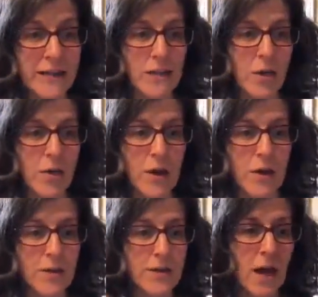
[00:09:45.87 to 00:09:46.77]
So
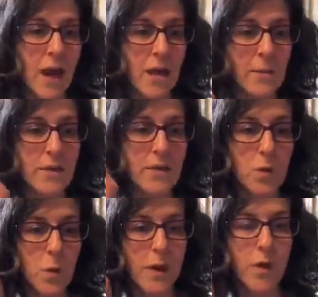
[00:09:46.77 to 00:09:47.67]
there's
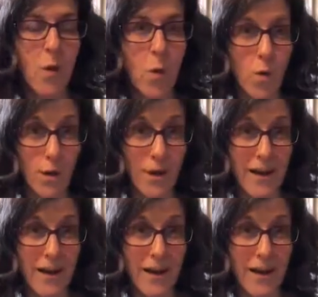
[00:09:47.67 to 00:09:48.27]
soy, corn,